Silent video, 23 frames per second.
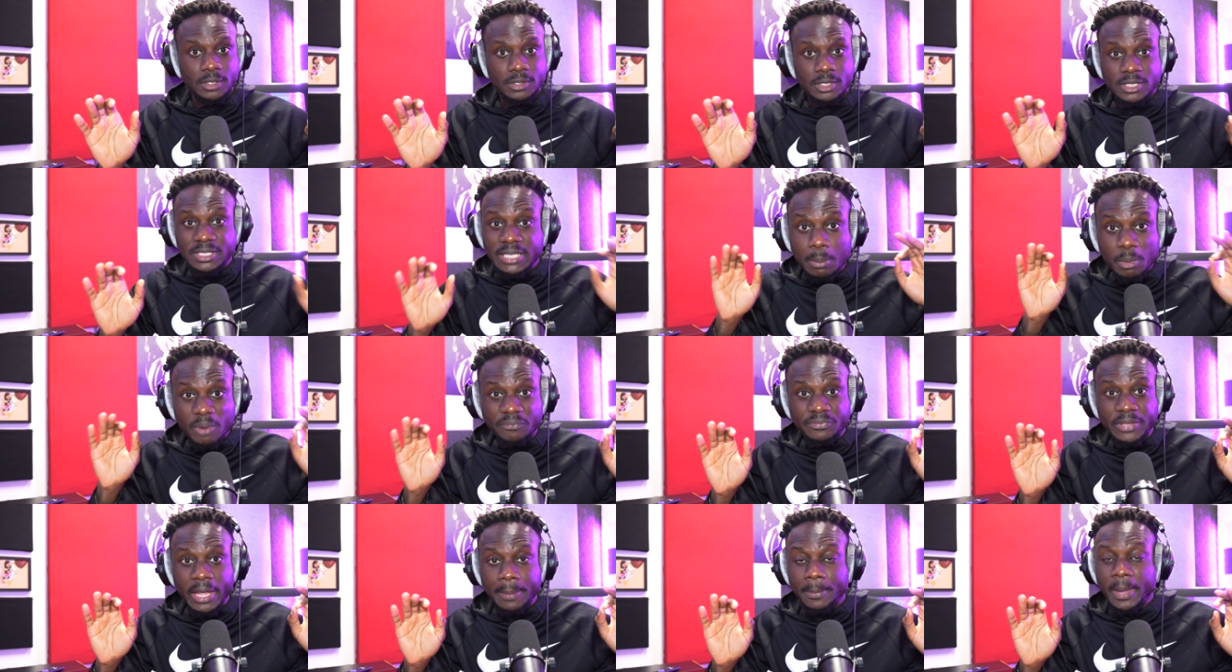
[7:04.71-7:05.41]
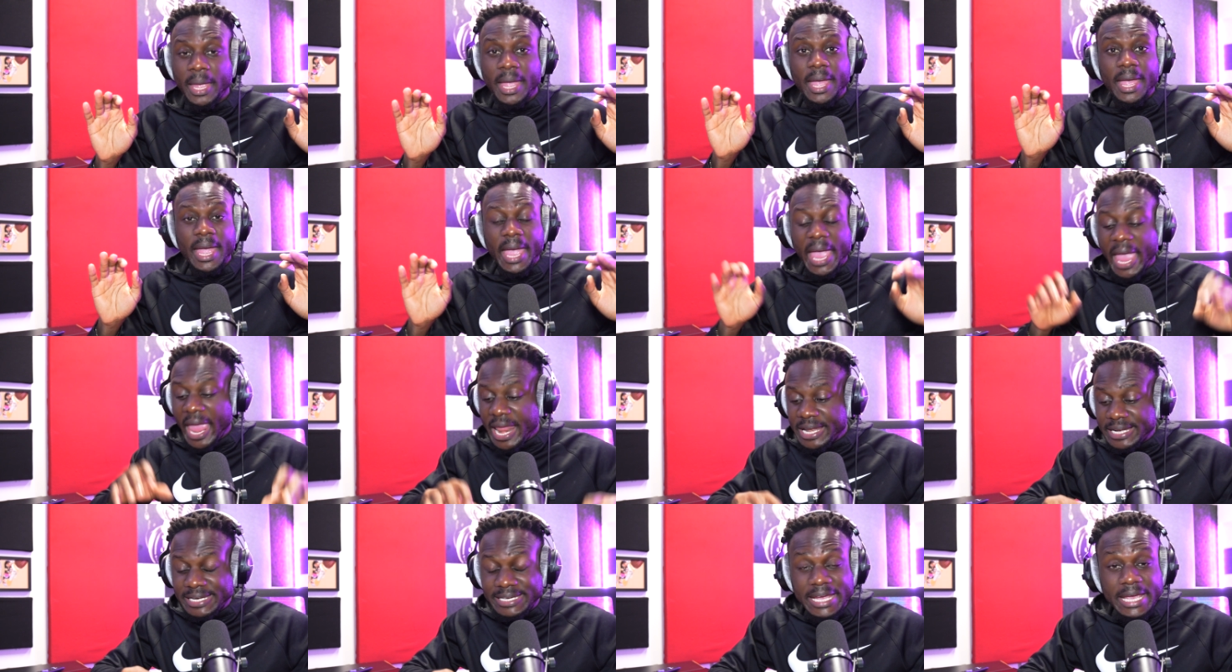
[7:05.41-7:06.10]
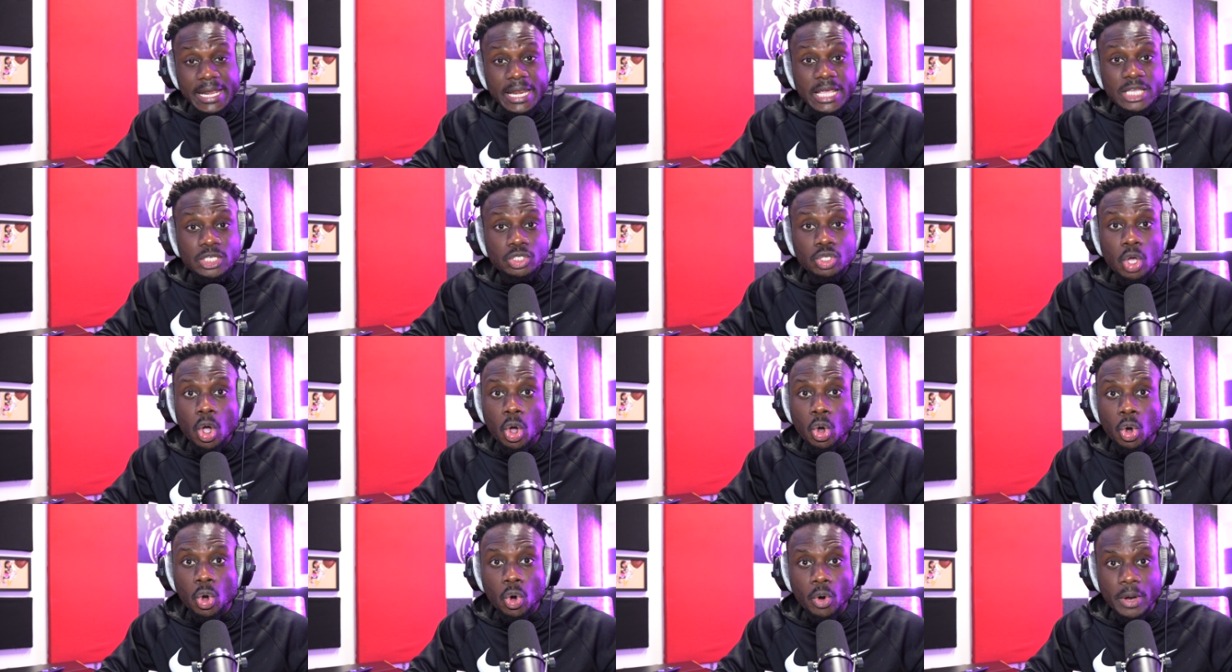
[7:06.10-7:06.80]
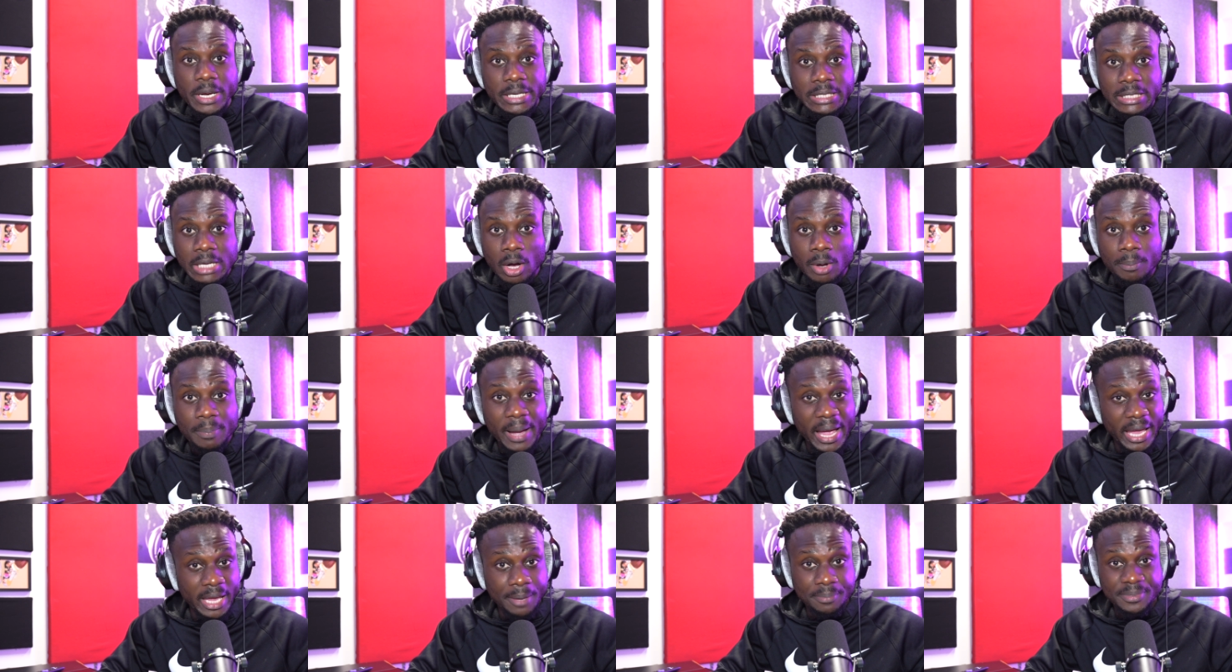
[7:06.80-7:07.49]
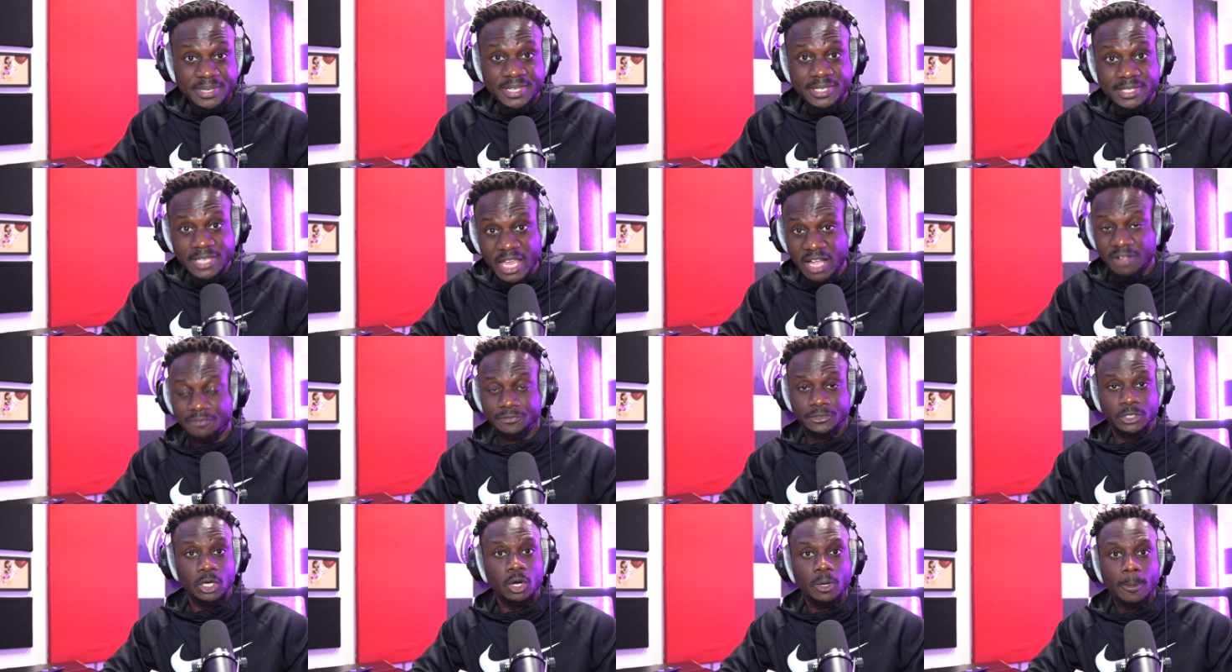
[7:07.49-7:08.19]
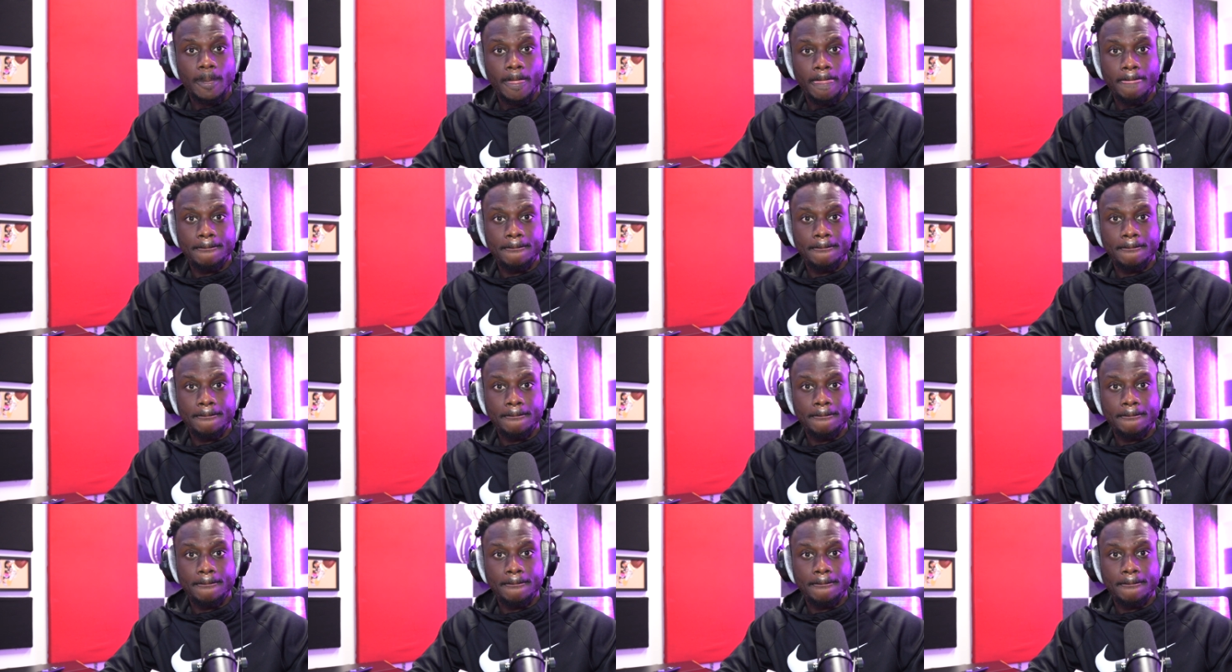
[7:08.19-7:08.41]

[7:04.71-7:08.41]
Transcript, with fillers: Some of them, and Diddy's not going down by himself, though.